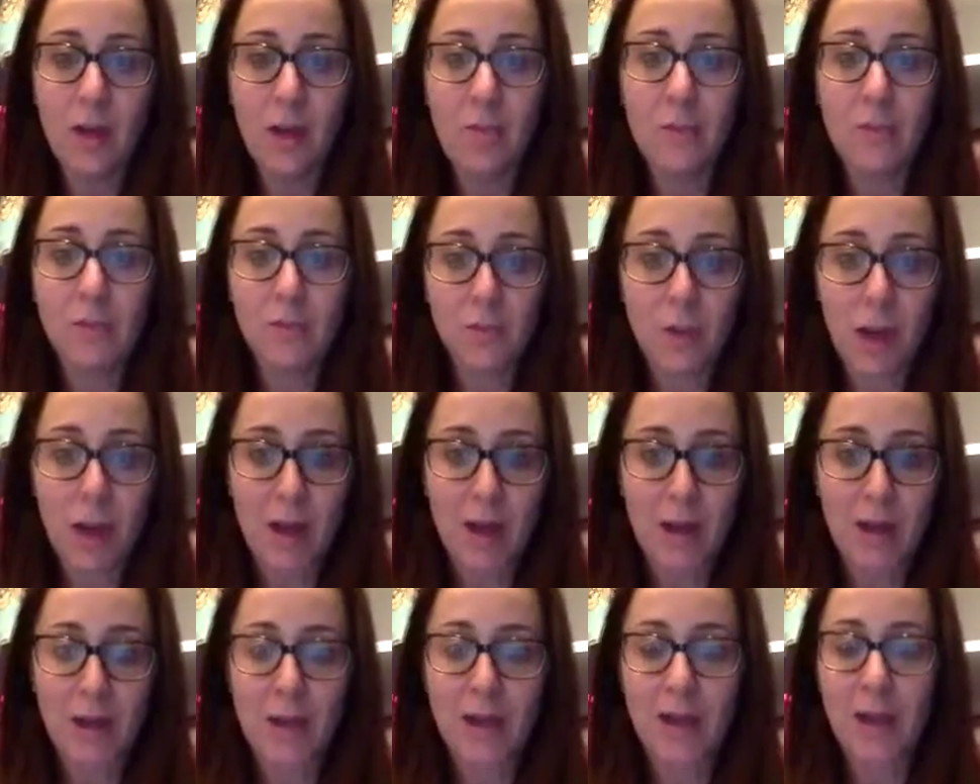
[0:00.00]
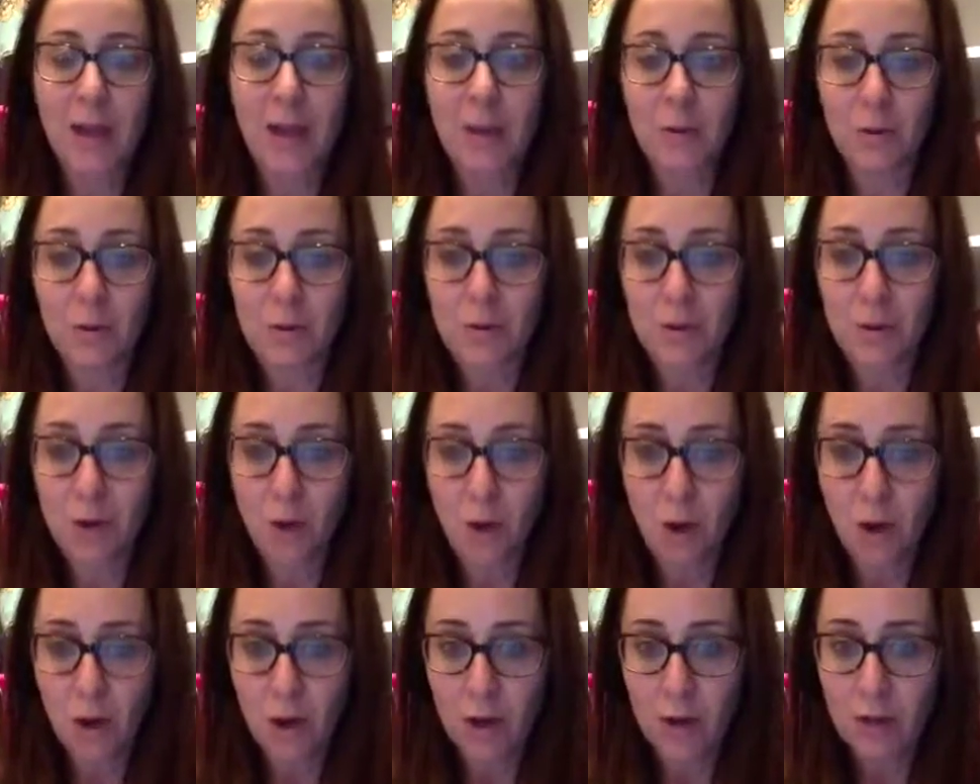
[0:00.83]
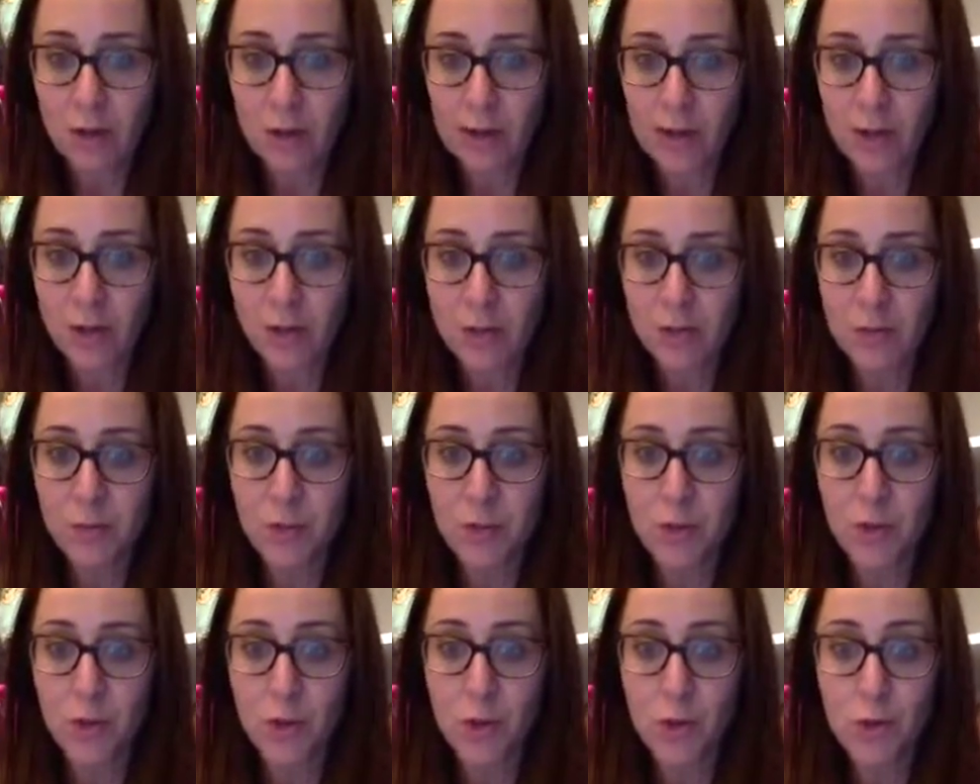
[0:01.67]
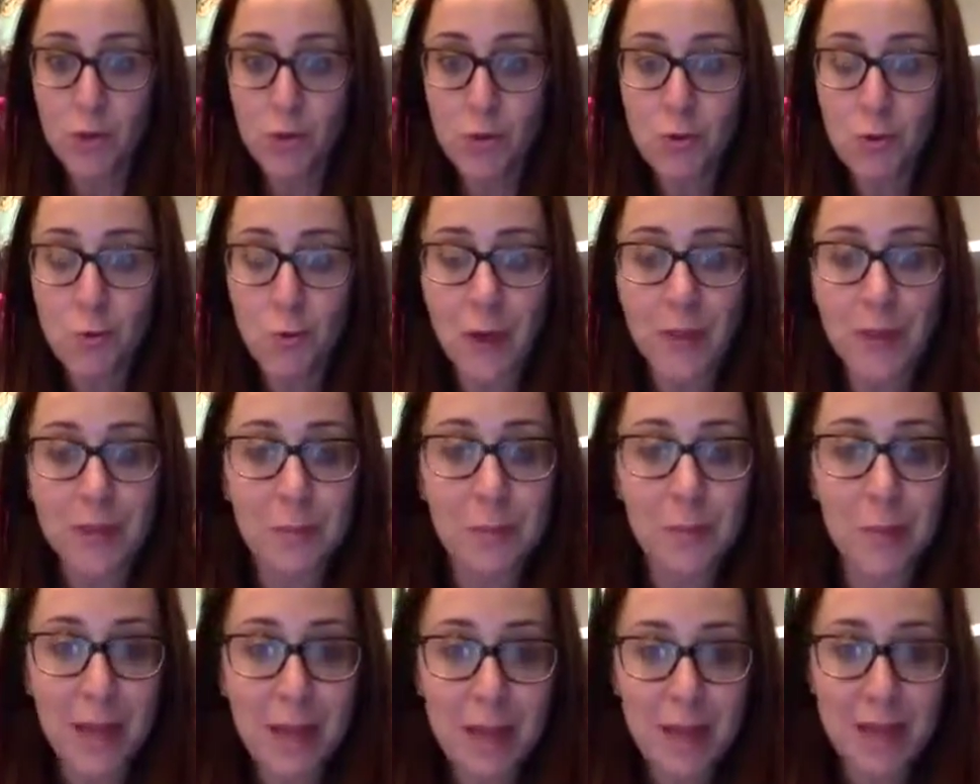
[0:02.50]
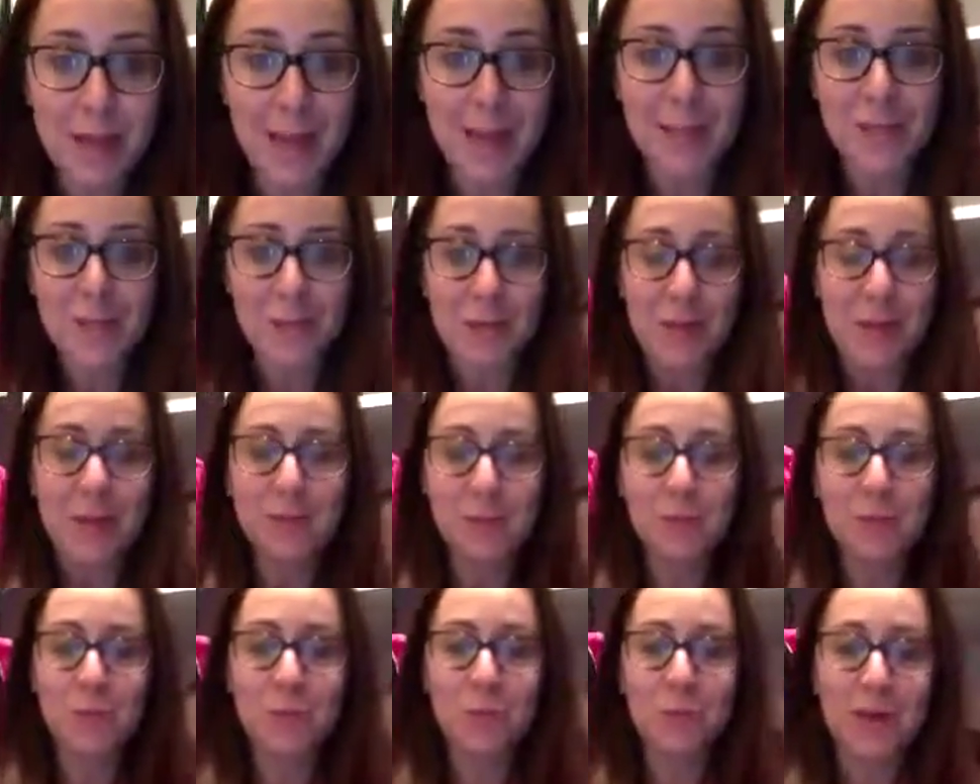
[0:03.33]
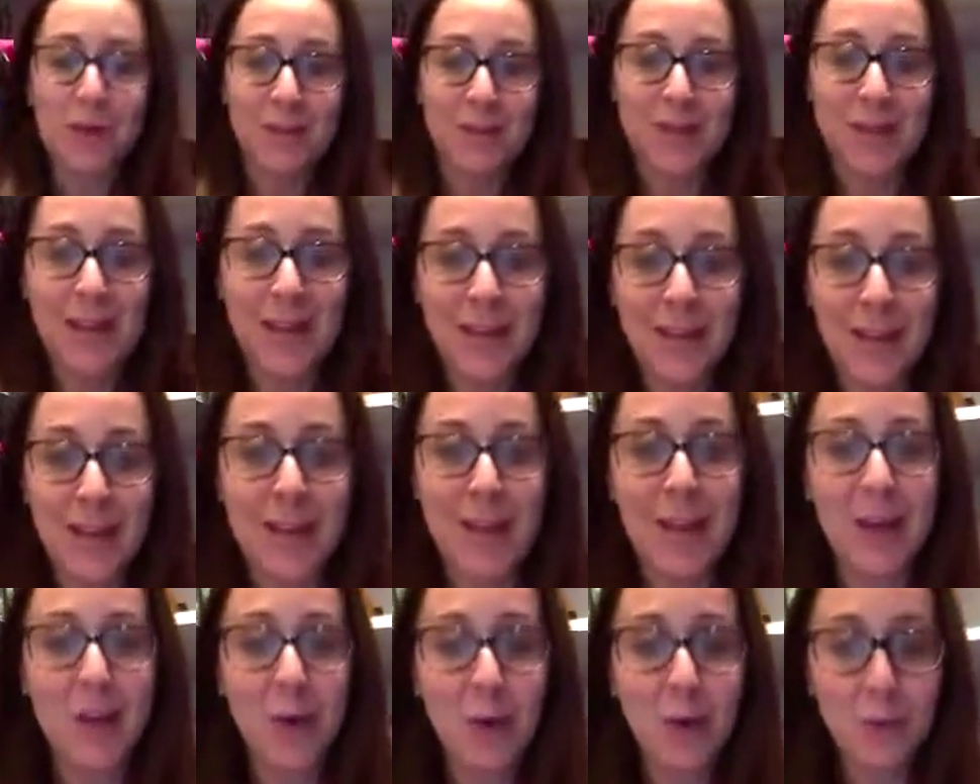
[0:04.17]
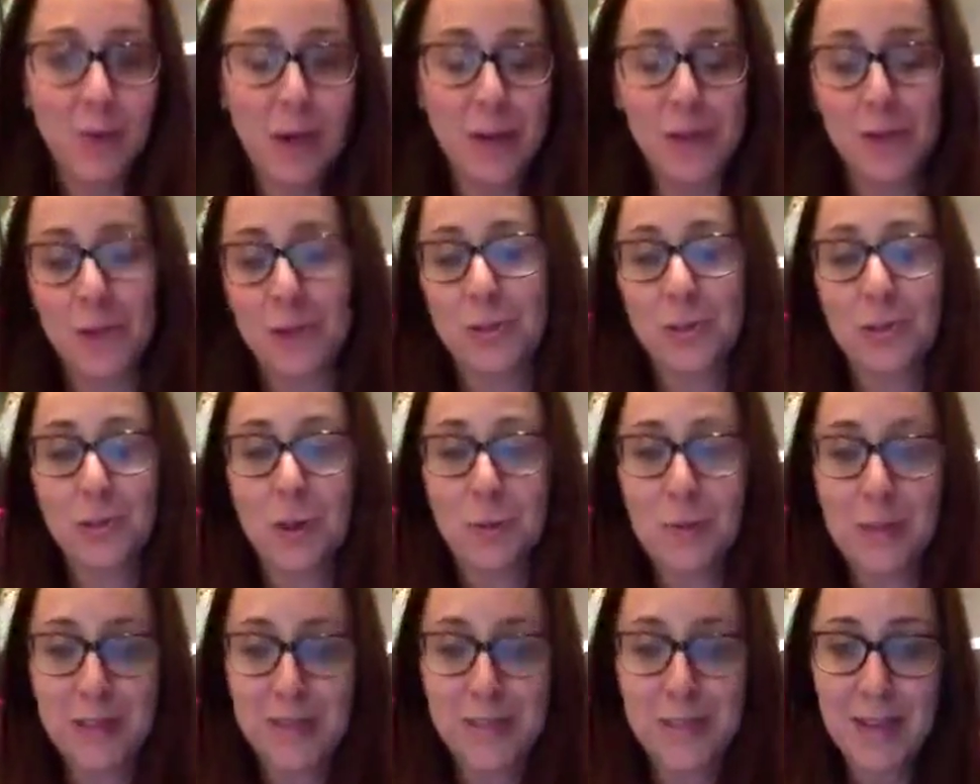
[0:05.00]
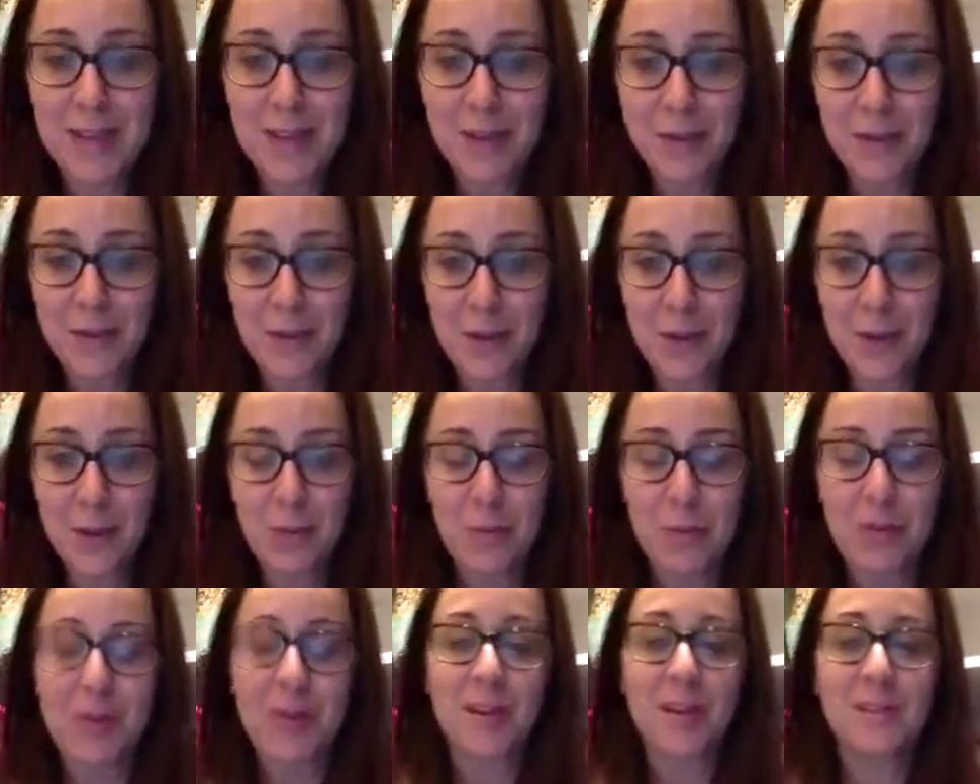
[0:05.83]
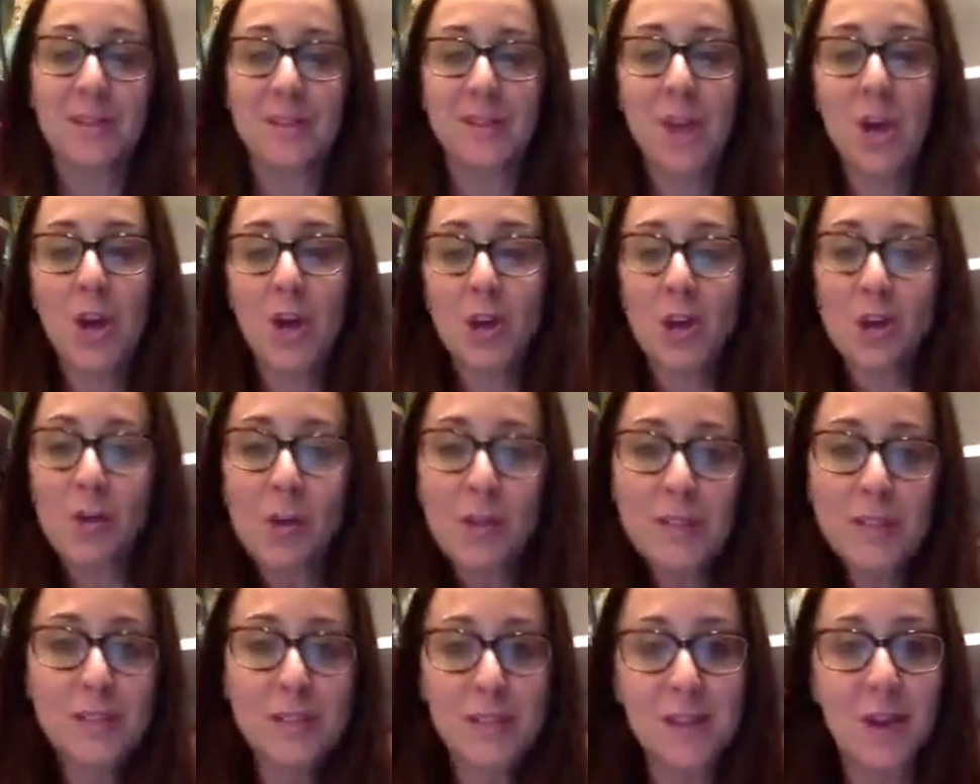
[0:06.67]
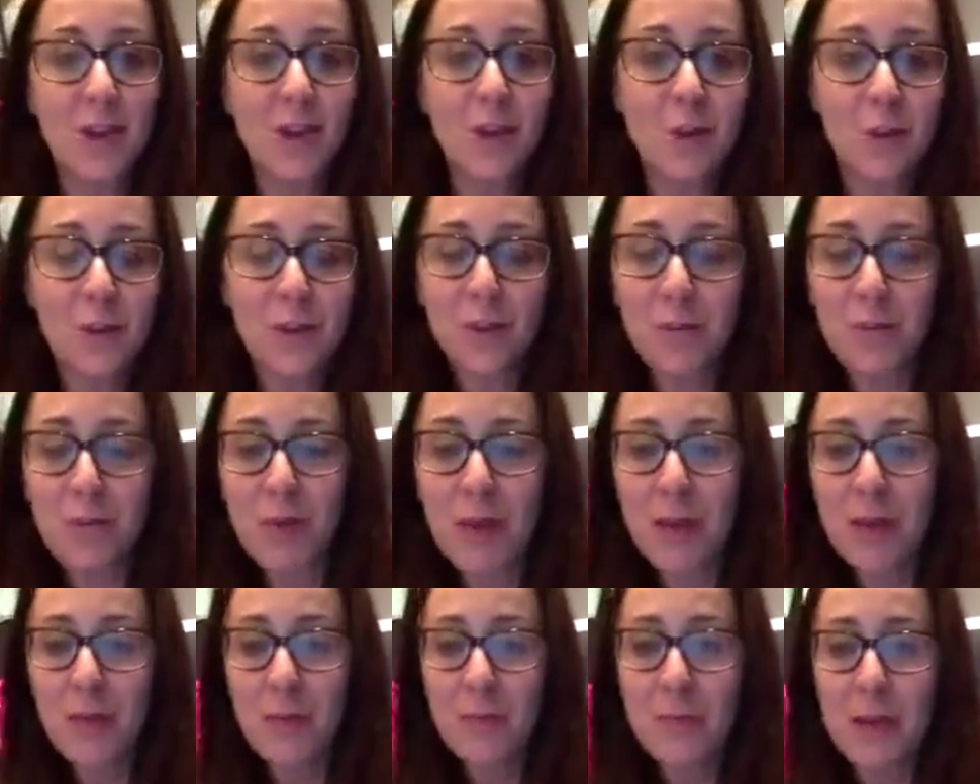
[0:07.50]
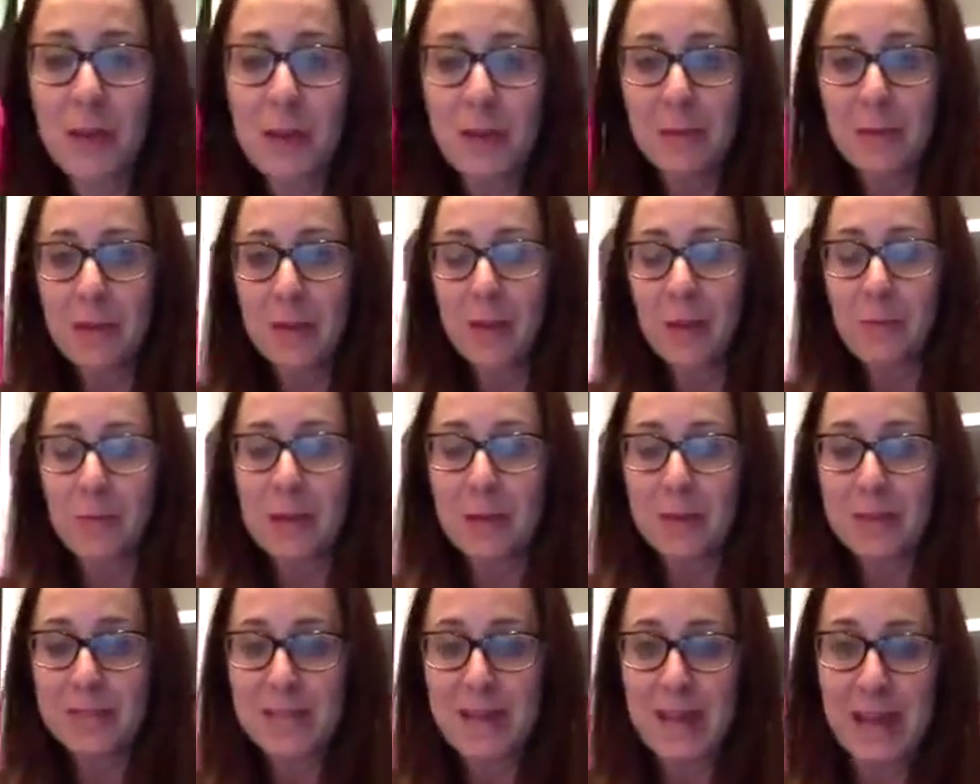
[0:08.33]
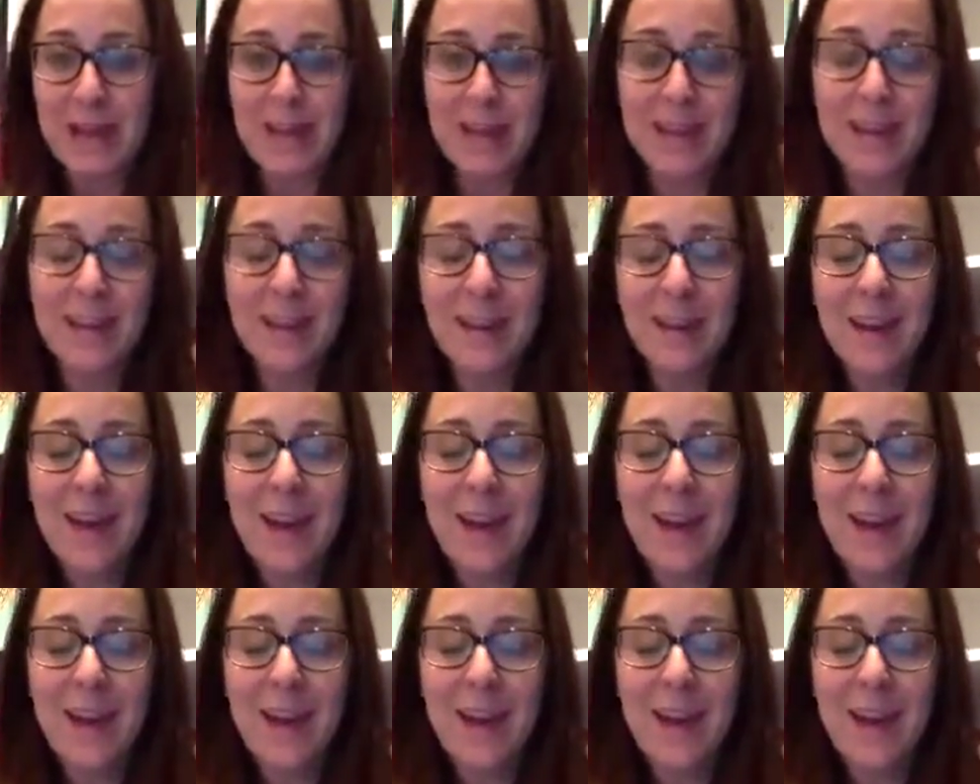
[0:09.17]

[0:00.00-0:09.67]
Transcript: Mizrahi. I don't know if you're on, Rach, but you won the blanket. So that's super exciting. And I know Rachel, so I'm excited for you because you can snuggle with your brand new baby and your baby daddy